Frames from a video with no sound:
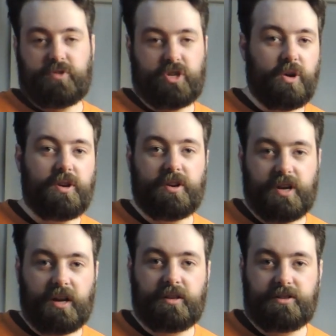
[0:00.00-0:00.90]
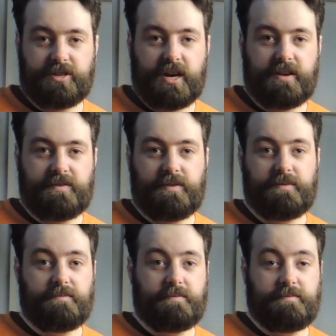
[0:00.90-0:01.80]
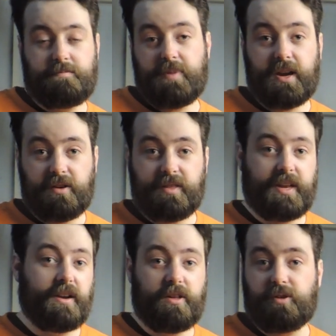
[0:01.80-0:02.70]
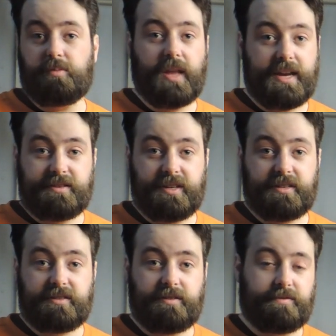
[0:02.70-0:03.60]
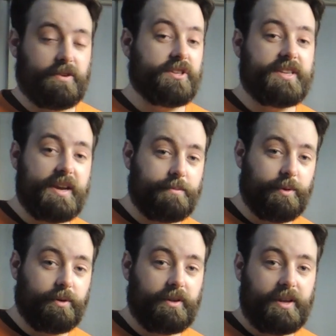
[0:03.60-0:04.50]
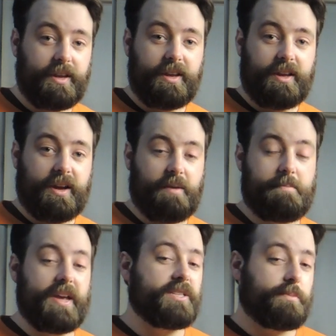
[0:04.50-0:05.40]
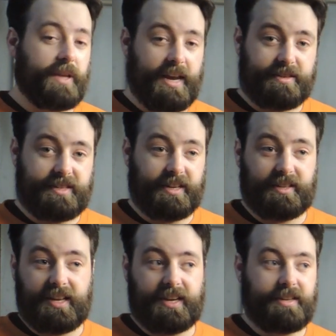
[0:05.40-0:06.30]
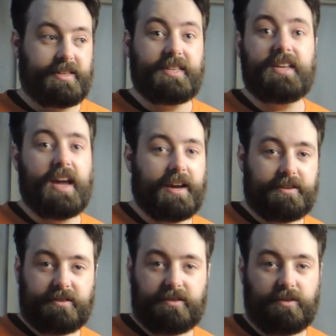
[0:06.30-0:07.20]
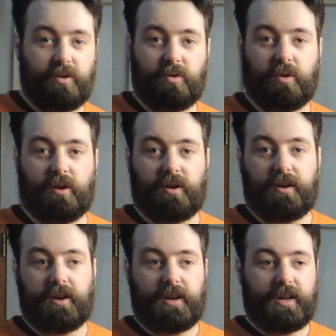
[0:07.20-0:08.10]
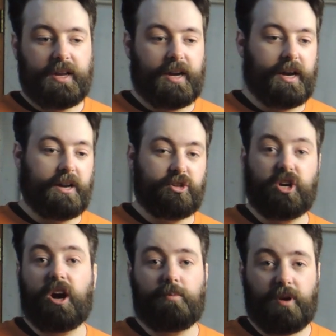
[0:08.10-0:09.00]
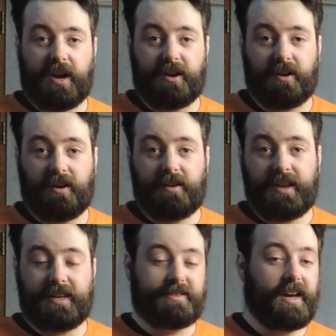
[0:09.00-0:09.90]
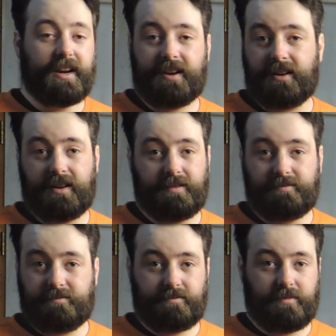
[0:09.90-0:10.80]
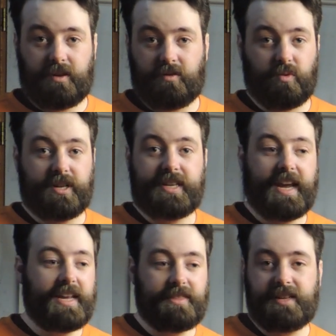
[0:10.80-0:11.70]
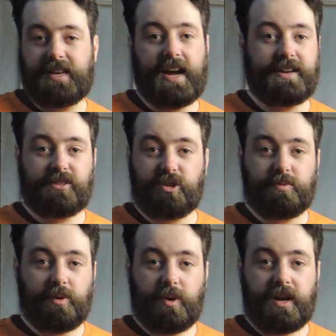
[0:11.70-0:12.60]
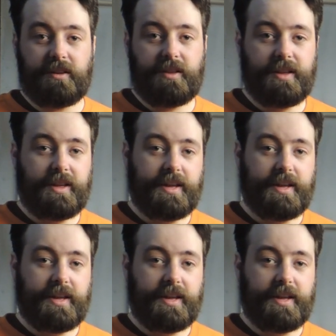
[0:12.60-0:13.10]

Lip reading: show your colors off better than other plastics. For example, a base plastic like DX or Jawbreaker is not going to retain the dye super well,